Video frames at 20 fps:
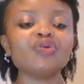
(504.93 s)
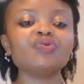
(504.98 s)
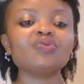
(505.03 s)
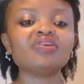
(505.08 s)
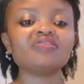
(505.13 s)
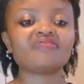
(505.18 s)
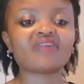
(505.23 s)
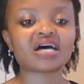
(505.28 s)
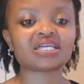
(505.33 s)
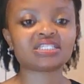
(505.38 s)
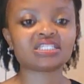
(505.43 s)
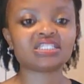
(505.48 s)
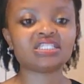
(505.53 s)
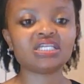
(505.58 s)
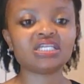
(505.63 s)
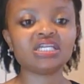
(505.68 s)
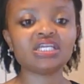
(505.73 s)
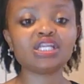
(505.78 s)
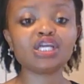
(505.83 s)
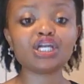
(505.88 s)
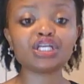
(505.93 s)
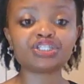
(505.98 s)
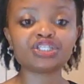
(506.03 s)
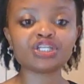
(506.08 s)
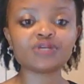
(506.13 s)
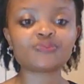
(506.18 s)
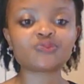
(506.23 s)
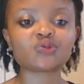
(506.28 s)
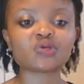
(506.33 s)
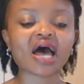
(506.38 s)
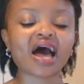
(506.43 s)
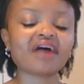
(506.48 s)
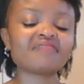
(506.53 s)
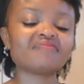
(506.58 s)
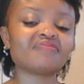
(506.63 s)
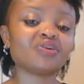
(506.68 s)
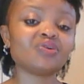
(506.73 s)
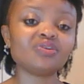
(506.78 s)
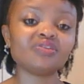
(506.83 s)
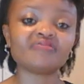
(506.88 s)
University. In Egypt, we have
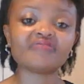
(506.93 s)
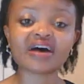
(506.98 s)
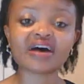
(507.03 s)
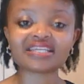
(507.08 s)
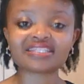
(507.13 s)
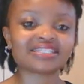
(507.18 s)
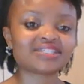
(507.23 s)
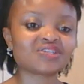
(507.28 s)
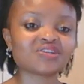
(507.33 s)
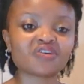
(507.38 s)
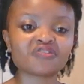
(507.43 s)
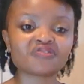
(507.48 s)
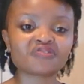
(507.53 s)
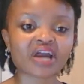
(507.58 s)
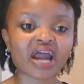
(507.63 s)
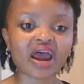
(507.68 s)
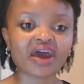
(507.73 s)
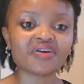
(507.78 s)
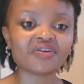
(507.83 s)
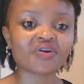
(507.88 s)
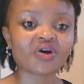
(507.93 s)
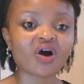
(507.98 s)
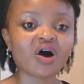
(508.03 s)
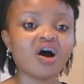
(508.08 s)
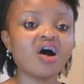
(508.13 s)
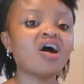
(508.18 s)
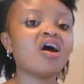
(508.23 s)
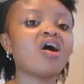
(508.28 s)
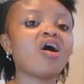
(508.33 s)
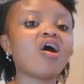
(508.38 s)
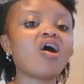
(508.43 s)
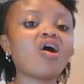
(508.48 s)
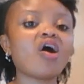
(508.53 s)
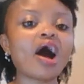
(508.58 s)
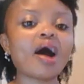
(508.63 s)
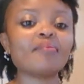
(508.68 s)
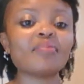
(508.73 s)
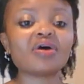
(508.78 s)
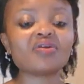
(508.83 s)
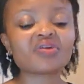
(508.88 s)
the University of Cairo or
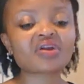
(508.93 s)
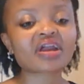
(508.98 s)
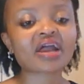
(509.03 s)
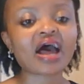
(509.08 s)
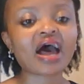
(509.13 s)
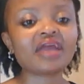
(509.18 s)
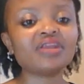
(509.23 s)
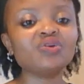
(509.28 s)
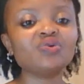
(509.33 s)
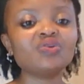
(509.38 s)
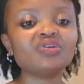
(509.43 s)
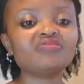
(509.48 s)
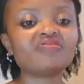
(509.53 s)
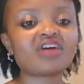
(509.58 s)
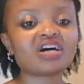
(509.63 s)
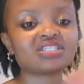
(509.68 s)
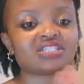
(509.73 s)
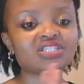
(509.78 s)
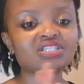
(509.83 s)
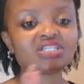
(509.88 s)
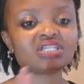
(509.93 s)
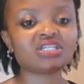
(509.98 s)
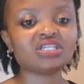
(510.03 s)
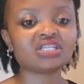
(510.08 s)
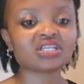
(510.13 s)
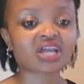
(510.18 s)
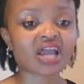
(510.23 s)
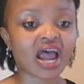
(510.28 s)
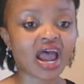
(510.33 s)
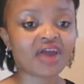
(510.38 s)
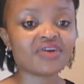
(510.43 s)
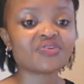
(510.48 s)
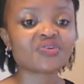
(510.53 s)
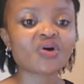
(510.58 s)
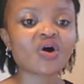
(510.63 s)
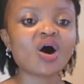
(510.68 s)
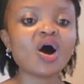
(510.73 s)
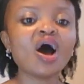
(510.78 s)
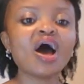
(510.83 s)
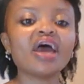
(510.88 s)
American University in
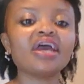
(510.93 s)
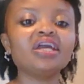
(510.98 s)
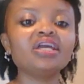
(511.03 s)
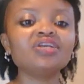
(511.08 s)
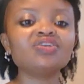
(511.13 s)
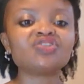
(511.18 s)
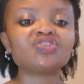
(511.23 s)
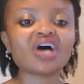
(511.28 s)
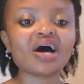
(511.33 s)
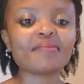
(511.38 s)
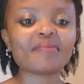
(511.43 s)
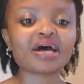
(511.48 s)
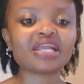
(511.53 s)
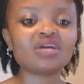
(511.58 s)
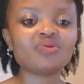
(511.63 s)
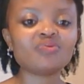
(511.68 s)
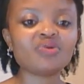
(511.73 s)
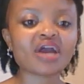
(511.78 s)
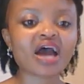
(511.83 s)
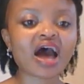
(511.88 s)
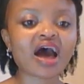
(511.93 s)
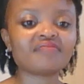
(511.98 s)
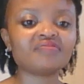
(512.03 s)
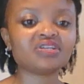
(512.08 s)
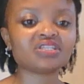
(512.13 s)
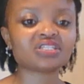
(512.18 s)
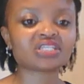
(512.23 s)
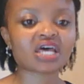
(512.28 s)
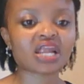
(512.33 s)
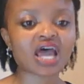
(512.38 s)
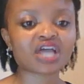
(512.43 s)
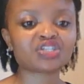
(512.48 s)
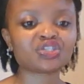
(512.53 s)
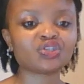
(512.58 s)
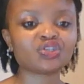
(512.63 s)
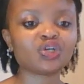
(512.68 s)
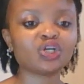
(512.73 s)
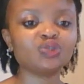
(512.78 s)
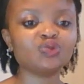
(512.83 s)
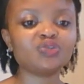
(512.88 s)
Cairo. In Germany, we have
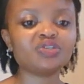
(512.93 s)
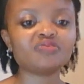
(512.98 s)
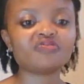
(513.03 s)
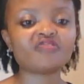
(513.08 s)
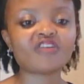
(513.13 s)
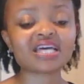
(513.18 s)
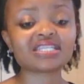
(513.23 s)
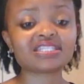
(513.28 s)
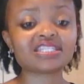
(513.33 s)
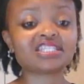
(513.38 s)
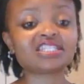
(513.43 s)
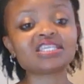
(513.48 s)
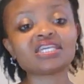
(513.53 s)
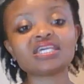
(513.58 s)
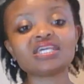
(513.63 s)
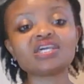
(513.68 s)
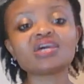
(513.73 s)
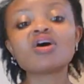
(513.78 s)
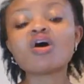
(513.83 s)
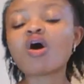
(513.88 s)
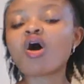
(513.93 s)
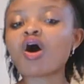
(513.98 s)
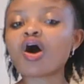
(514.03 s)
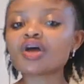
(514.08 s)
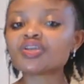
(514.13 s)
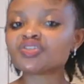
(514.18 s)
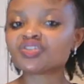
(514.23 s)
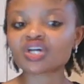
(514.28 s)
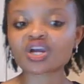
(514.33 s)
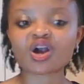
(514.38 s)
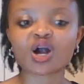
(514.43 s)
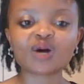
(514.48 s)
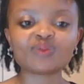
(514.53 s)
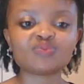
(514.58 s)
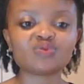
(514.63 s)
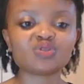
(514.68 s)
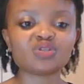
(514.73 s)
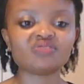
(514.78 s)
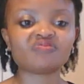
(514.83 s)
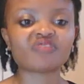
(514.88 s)
International University or
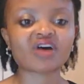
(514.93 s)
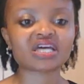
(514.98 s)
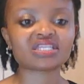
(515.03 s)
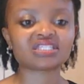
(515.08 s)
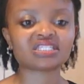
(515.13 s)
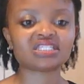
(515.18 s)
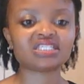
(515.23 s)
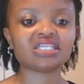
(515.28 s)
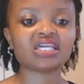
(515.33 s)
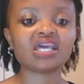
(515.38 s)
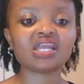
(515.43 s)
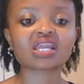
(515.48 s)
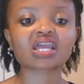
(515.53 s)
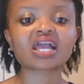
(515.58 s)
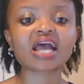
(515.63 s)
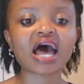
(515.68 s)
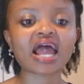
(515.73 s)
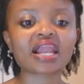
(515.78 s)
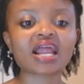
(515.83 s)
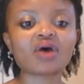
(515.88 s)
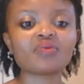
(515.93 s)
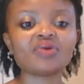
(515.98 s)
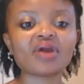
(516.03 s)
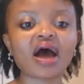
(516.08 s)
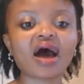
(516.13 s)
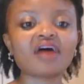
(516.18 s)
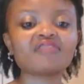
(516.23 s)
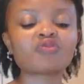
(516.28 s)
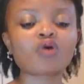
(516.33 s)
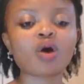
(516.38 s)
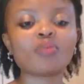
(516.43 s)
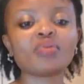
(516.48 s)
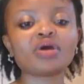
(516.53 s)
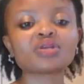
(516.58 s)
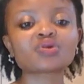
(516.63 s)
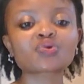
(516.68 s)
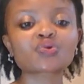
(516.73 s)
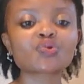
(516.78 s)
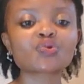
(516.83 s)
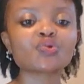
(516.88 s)
Jacobs University. In Ghana, we have
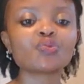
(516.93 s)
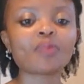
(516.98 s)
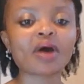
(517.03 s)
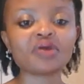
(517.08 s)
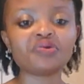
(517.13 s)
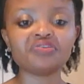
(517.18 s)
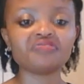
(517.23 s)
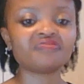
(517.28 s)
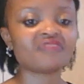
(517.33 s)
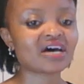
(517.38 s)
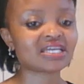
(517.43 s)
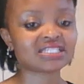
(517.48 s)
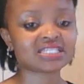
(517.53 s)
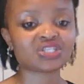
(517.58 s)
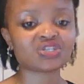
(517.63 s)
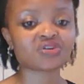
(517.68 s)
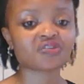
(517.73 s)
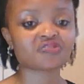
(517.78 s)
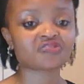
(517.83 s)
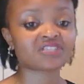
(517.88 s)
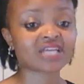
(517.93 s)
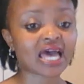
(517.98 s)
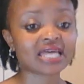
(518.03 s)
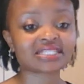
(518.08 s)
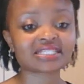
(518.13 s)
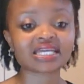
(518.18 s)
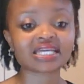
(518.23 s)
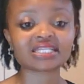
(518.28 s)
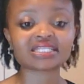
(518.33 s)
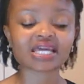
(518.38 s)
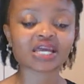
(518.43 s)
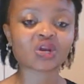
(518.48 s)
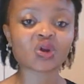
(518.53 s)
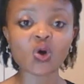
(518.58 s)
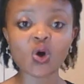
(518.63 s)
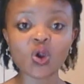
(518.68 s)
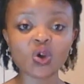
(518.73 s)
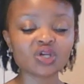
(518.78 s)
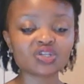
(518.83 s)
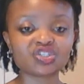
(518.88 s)
Kwame Nkrumah University of Science and
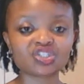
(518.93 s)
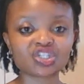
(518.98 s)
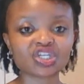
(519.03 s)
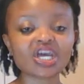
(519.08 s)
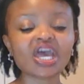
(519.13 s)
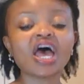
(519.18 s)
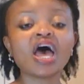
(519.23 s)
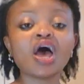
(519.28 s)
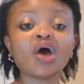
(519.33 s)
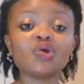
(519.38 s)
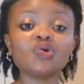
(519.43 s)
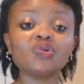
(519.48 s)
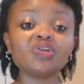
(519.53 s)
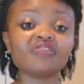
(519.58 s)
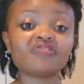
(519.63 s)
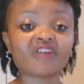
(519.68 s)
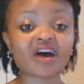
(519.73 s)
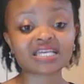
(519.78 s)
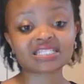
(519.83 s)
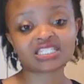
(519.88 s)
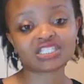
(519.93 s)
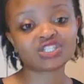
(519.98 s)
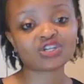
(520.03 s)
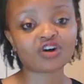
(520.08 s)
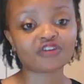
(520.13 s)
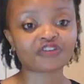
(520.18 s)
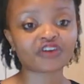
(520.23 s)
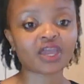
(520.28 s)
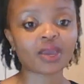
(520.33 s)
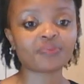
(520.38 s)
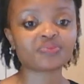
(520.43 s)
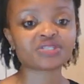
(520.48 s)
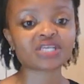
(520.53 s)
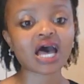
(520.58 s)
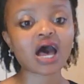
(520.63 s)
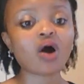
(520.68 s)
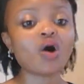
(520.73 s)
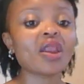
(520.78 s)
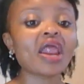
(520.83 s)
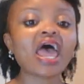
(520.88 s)
Technology, University of Cape
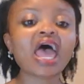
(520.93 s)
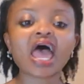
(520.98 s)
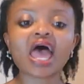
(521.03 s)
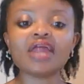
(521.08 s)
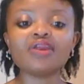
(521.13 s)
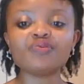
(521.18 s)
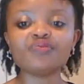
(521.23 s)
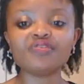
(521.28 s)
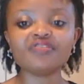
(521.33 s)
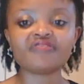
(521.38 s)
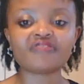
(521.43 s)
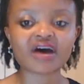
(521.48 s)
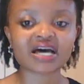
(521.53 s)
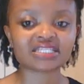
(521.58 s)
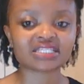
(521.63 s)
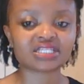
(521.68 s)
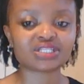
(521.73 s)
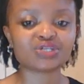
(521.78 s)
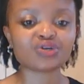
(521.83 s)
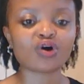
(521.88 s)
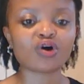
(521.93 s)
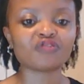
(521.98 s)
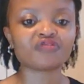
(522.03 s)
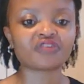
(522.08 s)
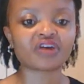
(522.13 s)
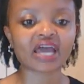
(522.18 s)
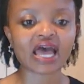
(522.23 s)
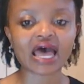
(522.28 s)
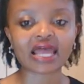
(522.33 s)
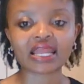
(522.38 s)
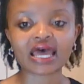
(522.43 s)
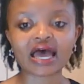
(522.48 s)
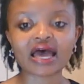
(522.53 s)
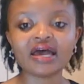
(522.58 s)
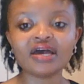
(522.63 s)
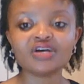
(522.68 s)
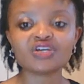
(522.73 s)
Town, and University of Ghana.